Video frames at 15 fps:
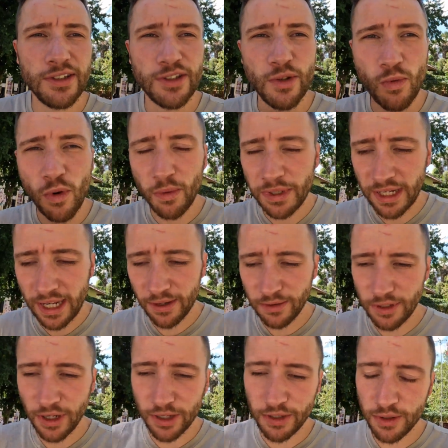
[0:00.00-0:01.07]
So what we
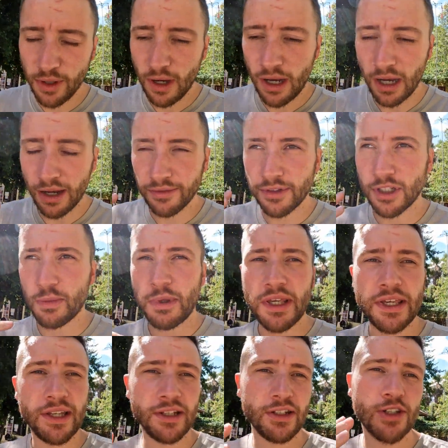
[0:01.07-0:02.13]
now know, after
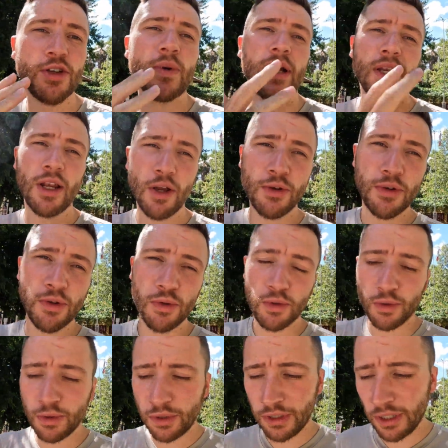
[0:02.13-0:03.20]
speaking to a
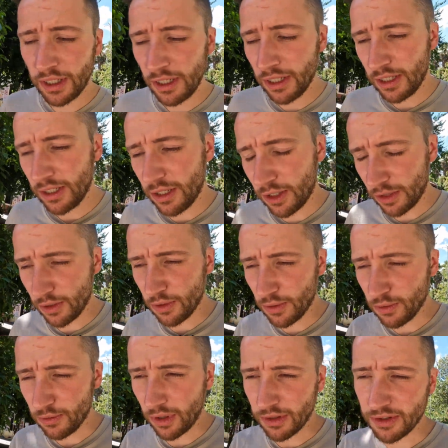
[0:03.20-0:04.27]
local
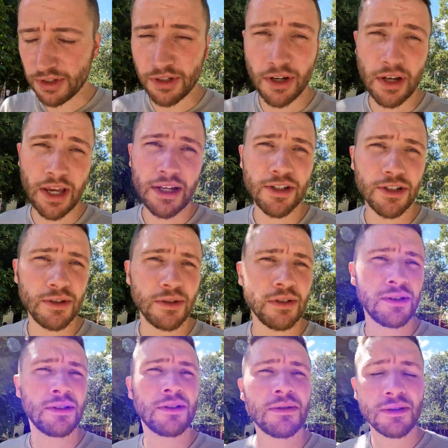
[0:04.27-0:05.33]
who runs a
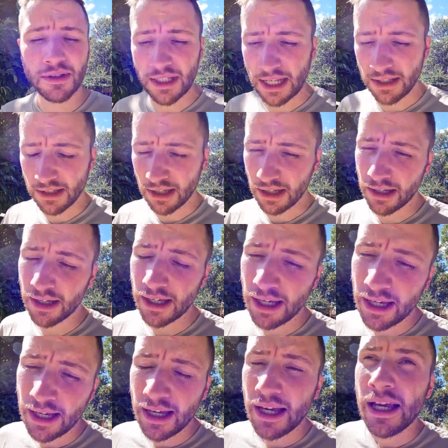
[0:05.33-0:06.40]
donation centre
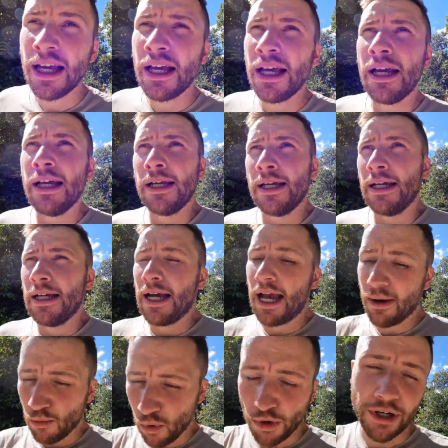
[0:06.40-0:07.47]

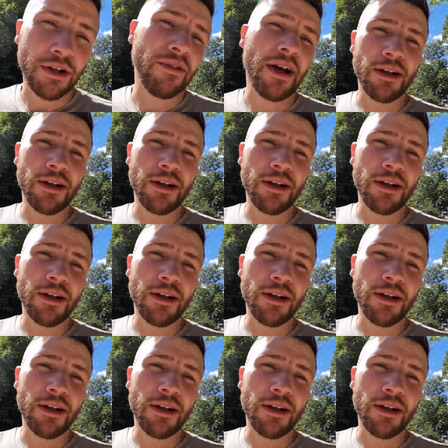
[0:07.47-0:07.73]
and walking